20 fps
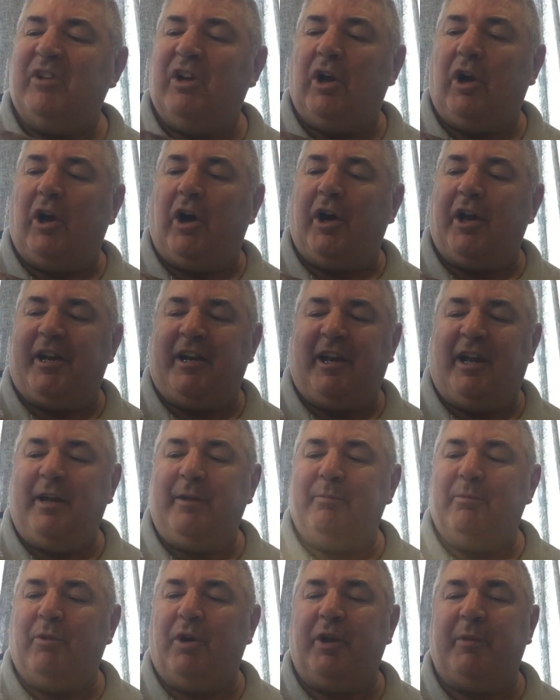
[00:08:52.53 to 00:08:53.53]
I don't know,
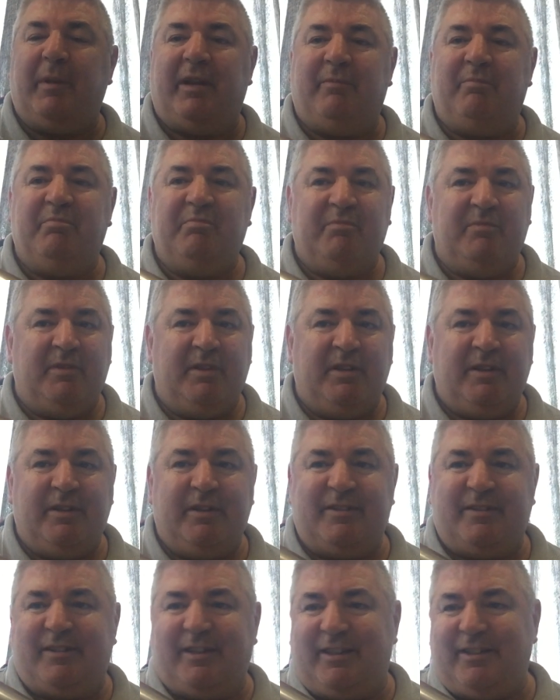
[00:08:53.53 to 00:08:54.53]
it might have been
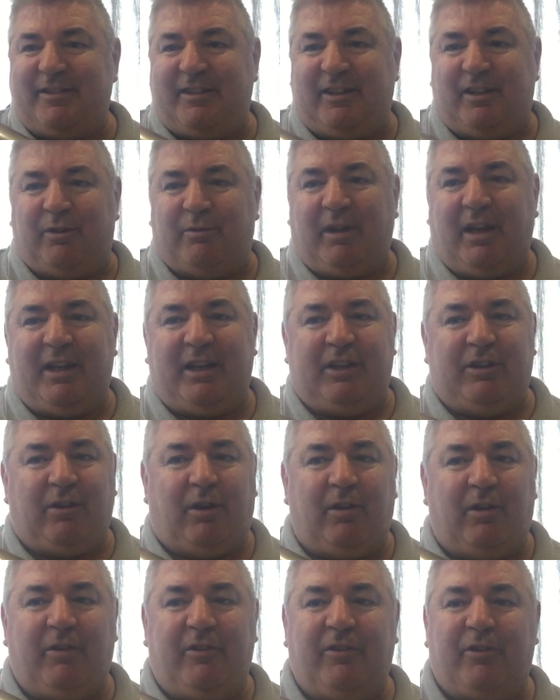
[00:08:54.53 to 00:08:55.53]
$60 or
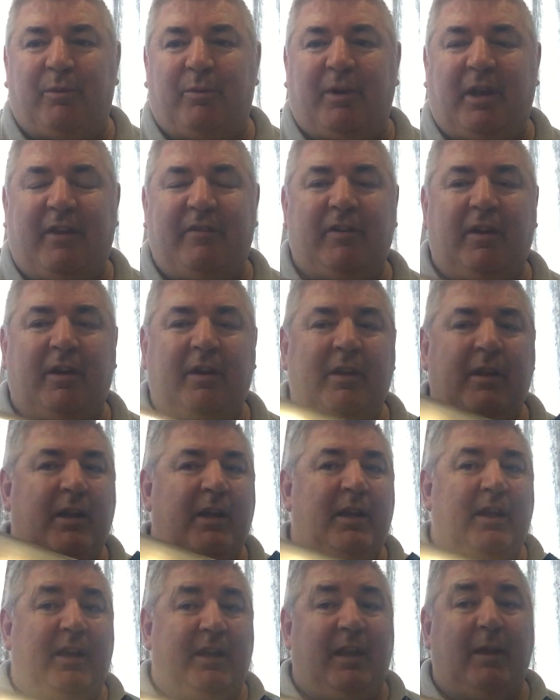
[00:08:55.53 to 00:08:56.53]
$80 or whatever,
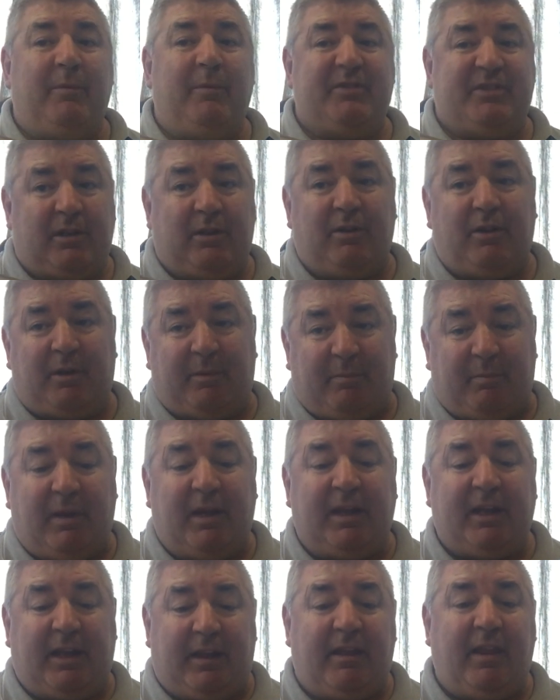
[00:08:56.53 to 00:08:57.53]
and that was a lot of
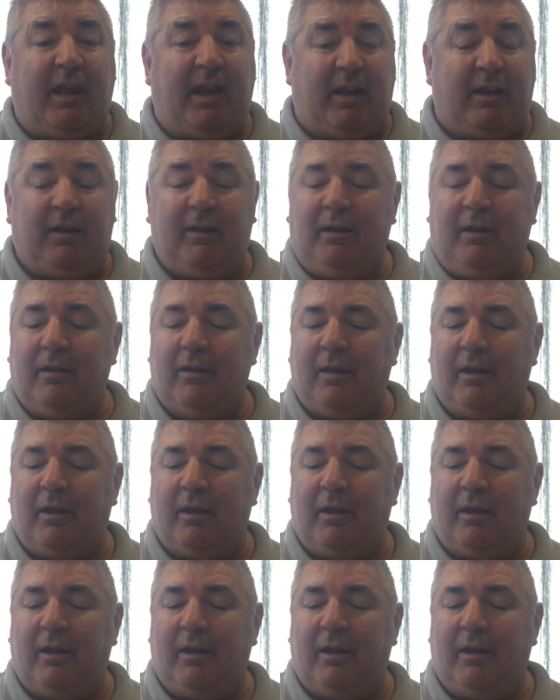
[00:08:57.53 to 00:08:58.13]
money then.